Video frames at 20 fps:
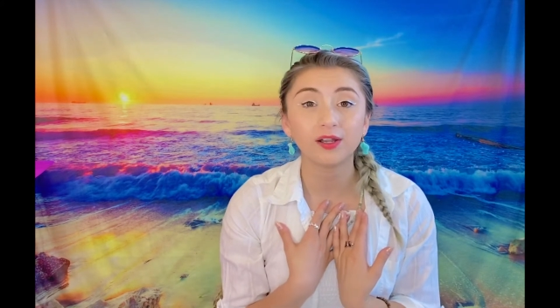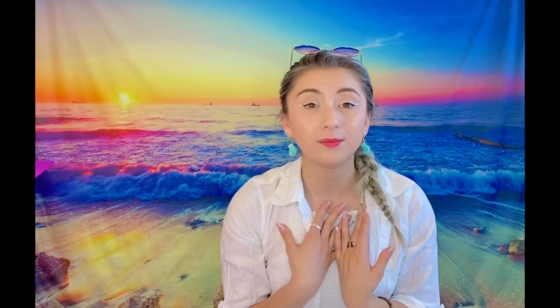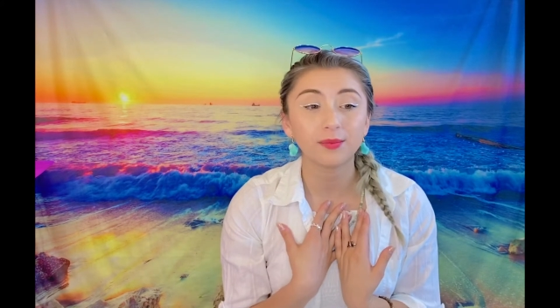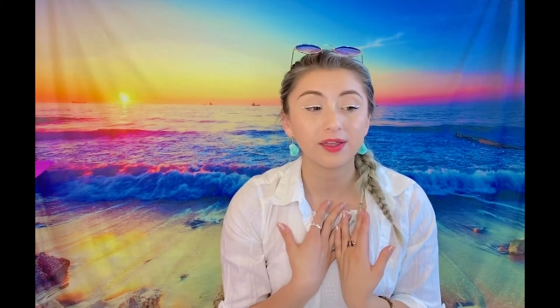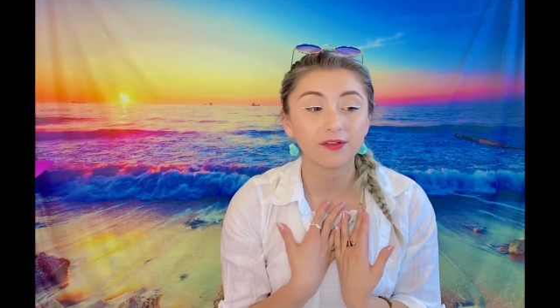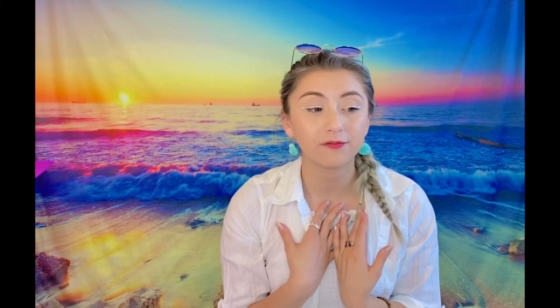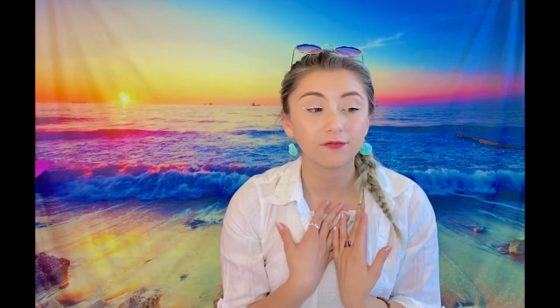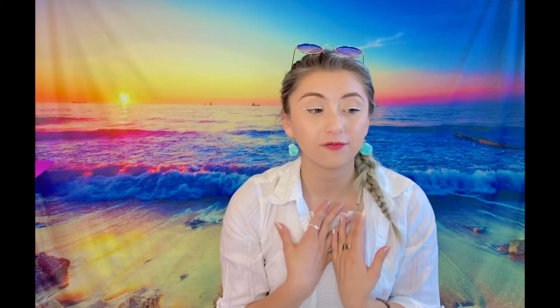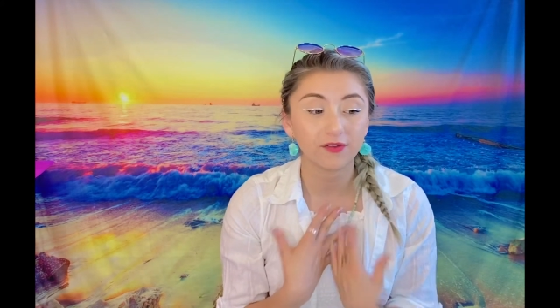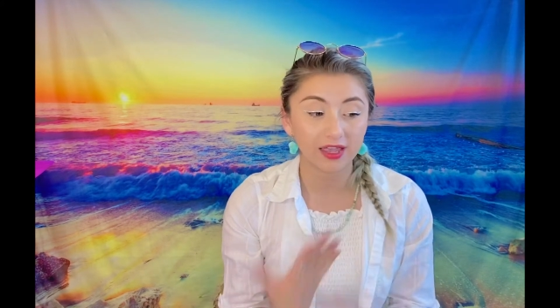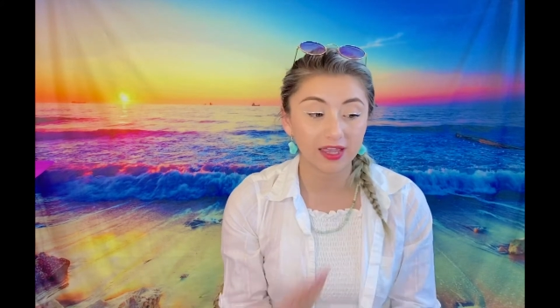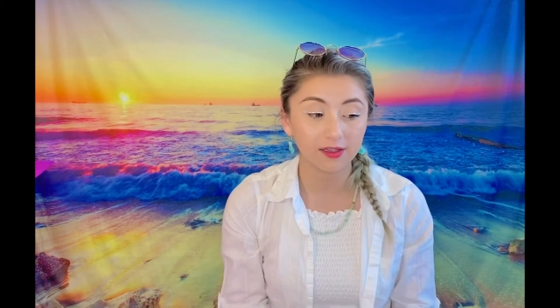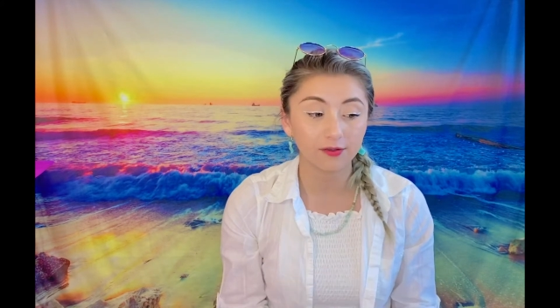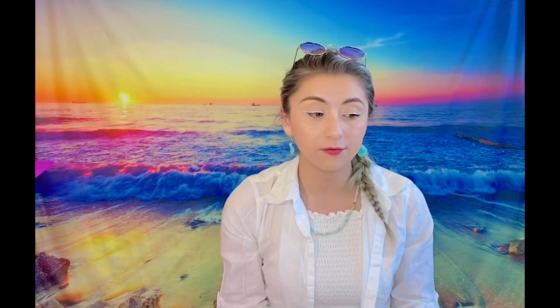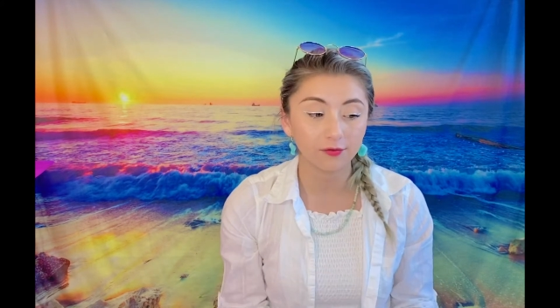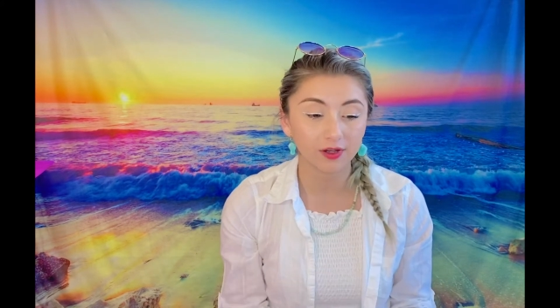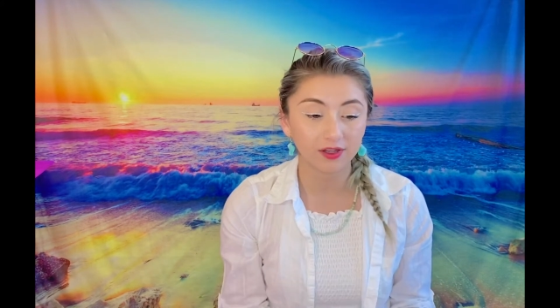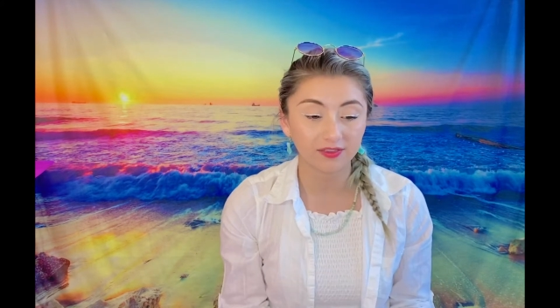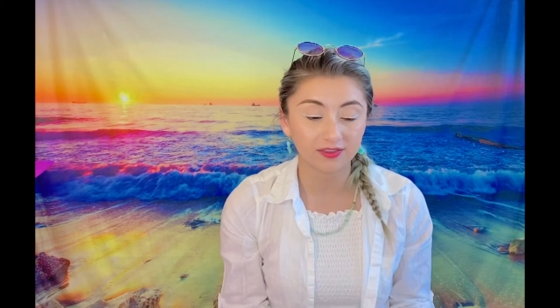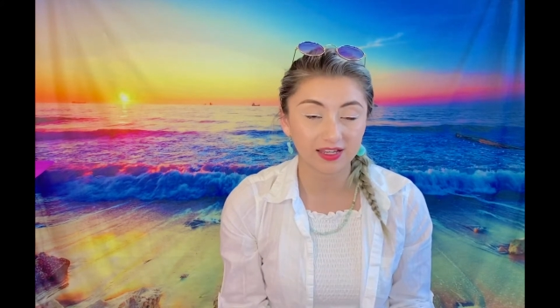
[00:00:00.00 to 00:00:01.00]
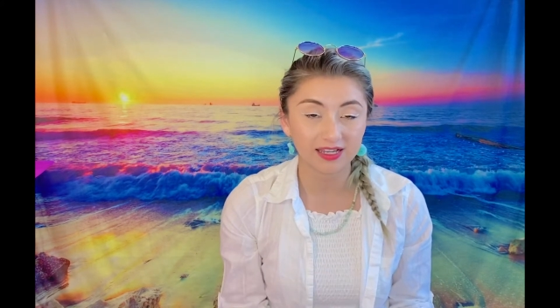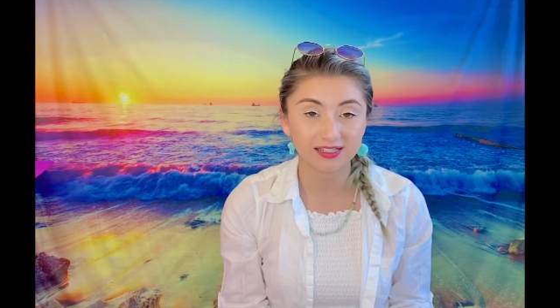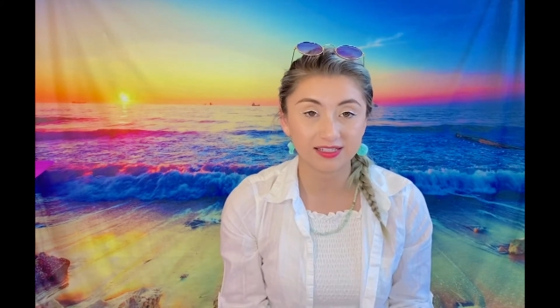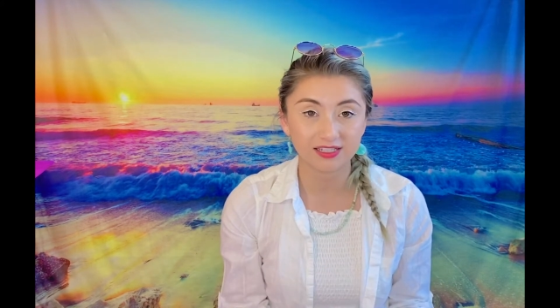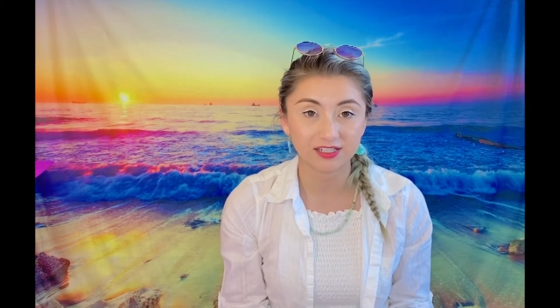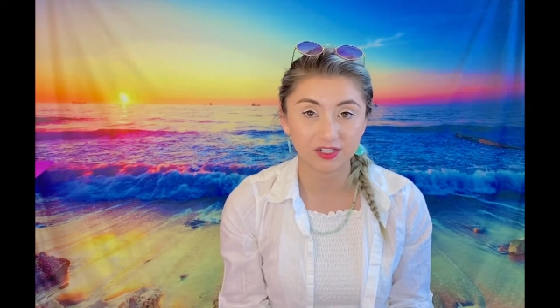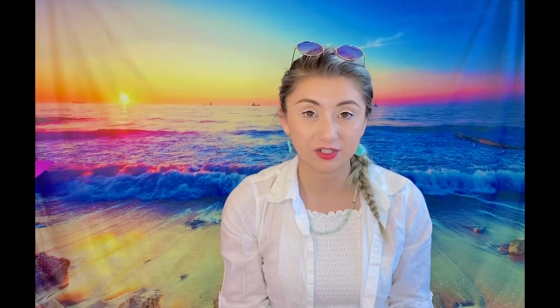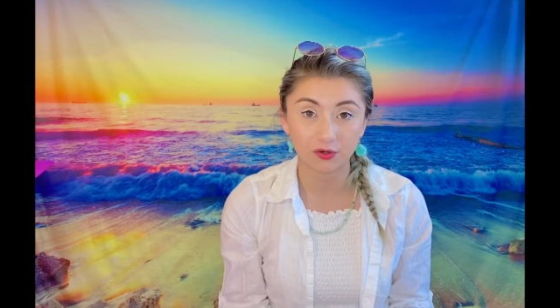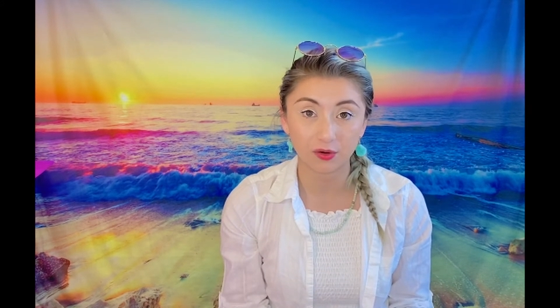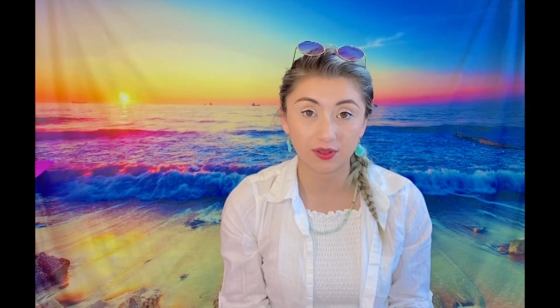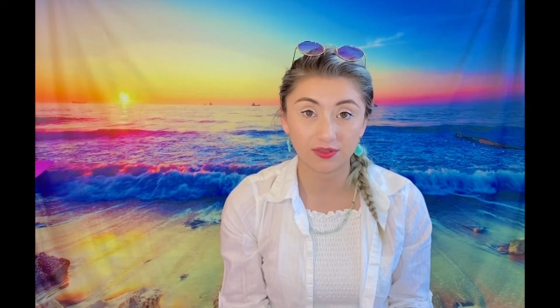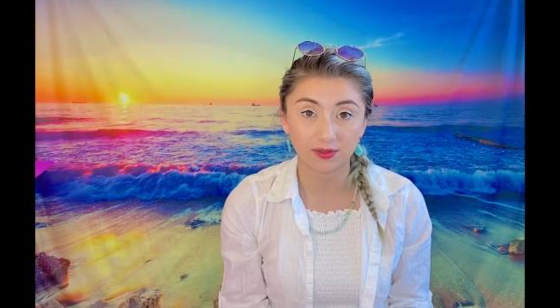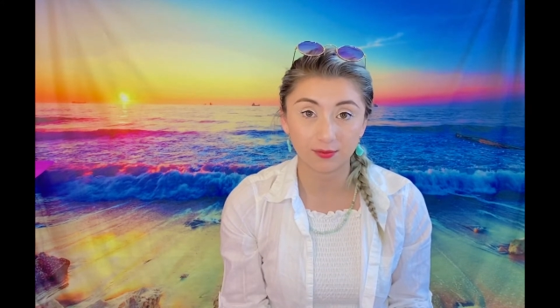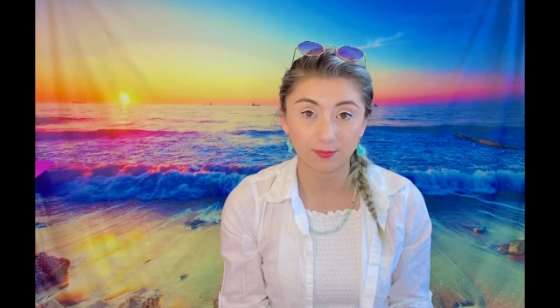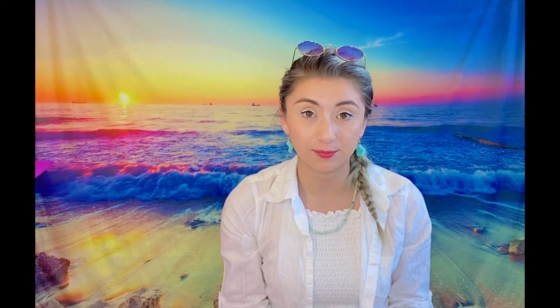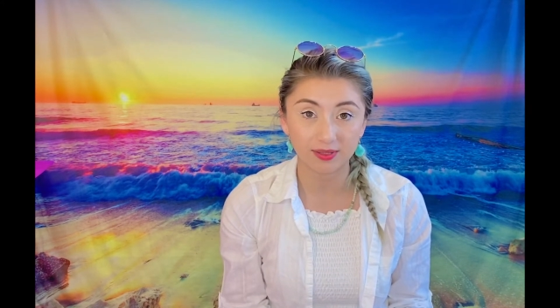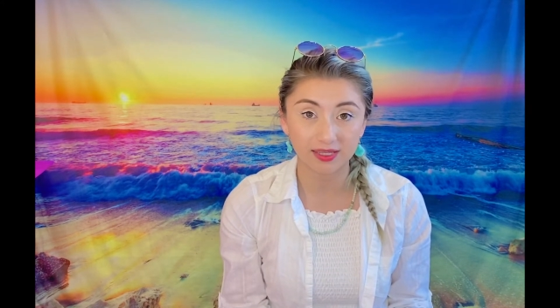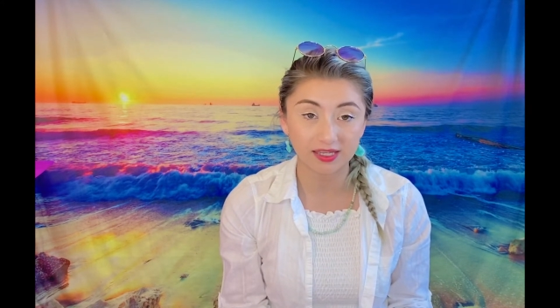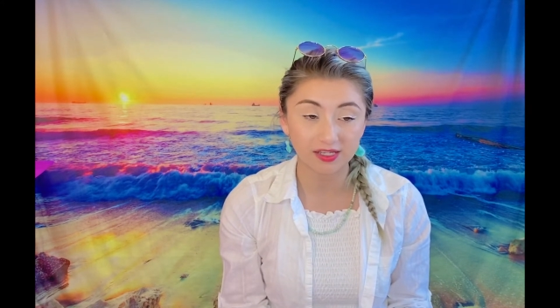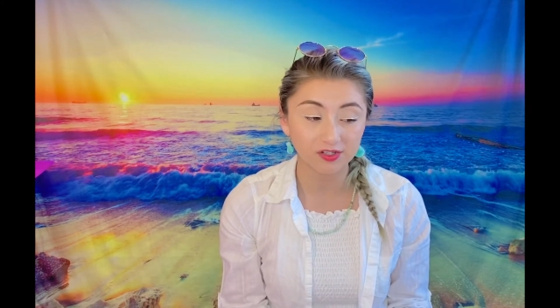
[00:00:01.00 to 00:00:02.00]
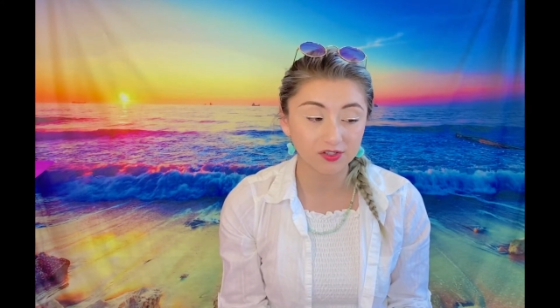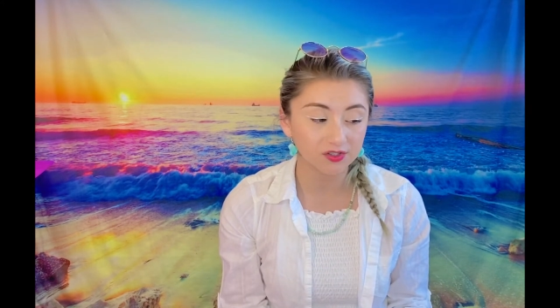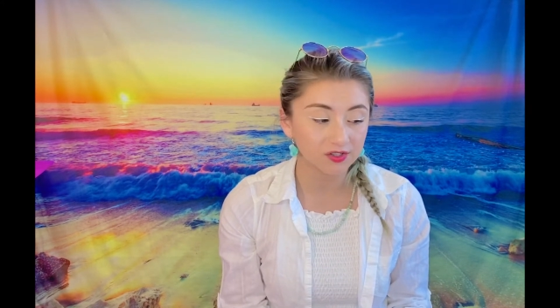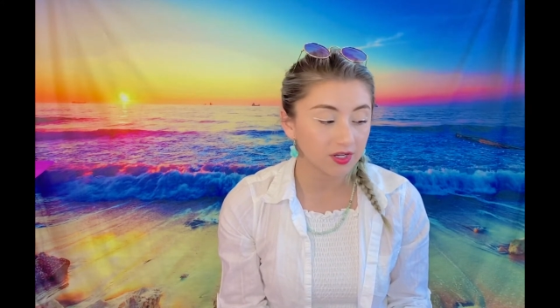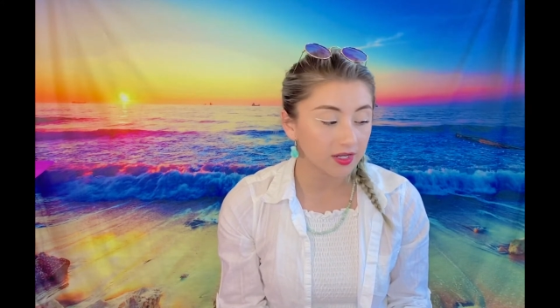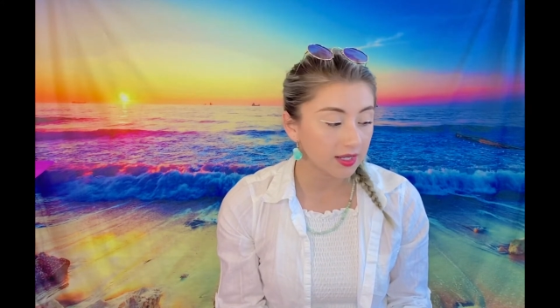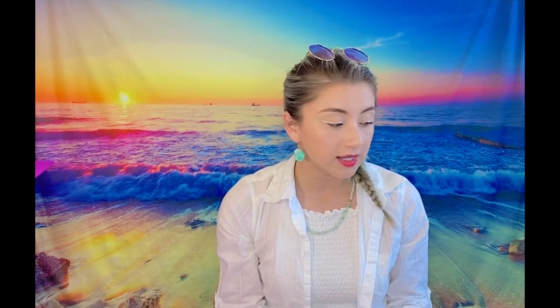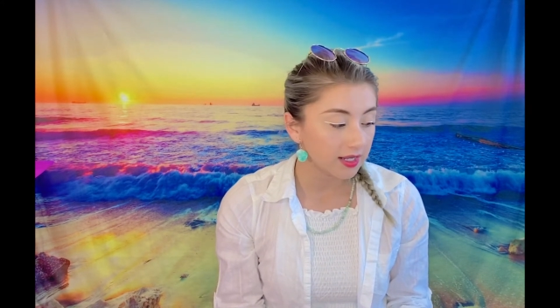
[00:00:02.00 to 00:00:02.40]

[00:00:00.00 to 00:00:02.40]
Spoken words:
my favorite things to do on the beach